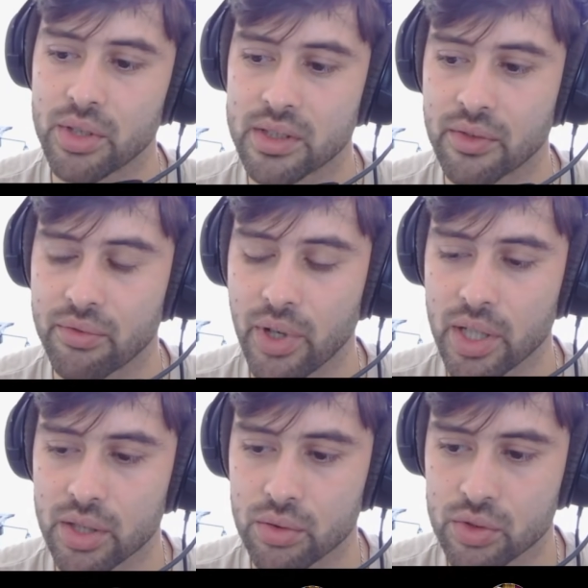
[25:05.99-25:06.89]
that's a
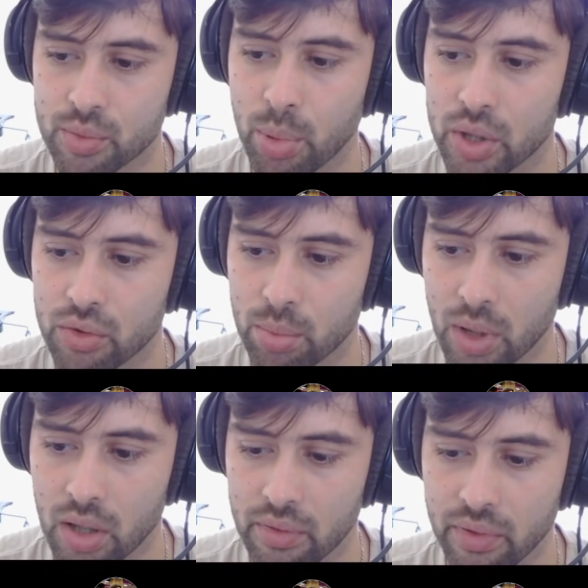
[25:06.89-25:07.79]
very good spot to
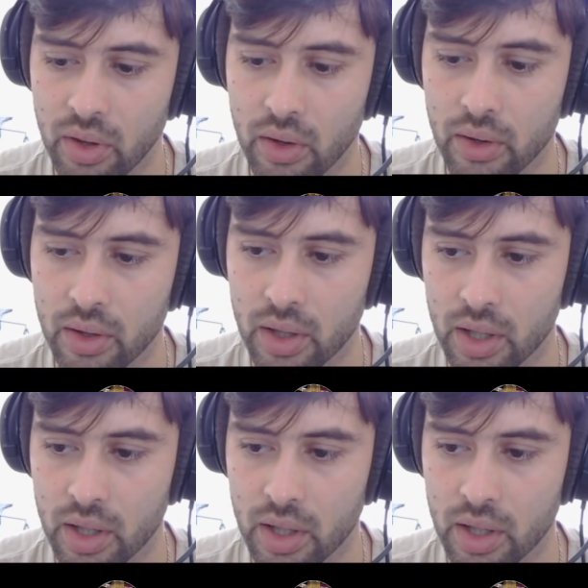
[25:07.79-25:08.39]
bluff here.